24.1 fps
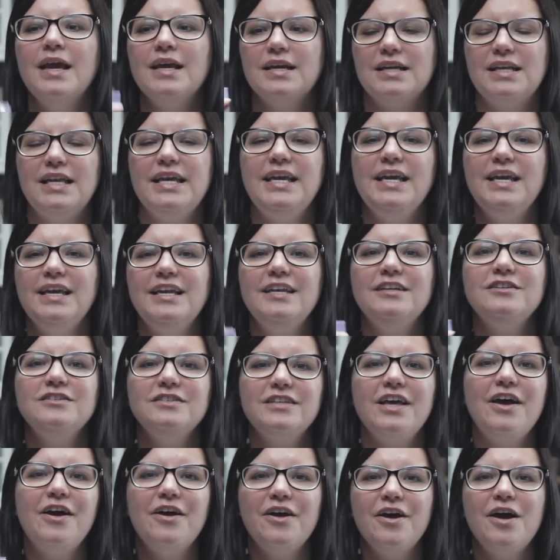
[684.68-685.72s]
Clean
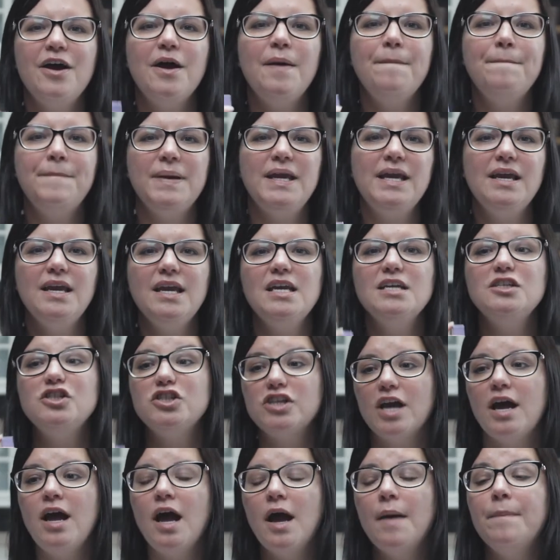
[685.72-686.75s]
the beach
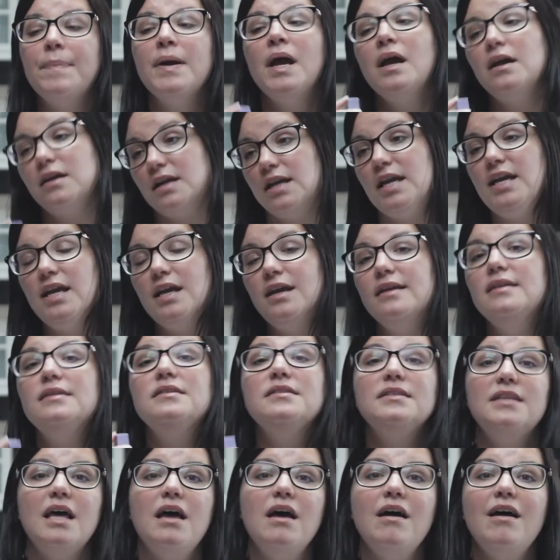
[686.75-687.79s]
up, clean
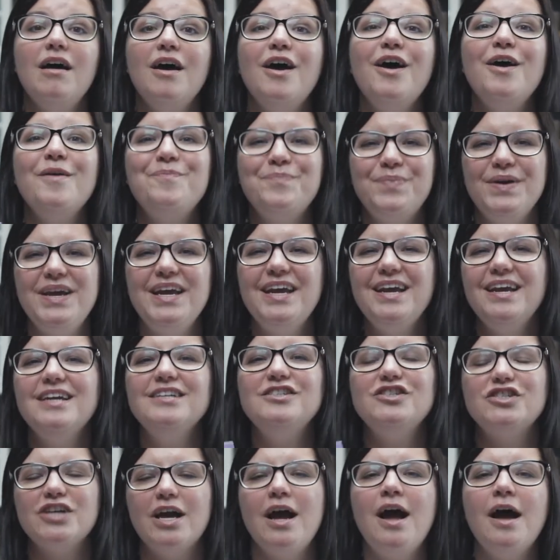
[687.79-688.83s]
the
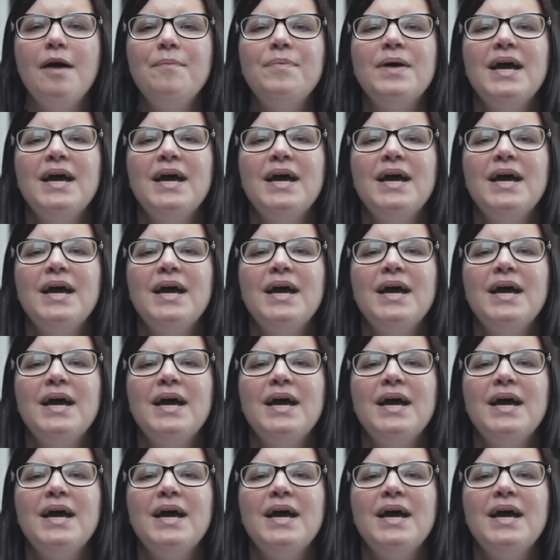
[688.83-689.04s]
beach up.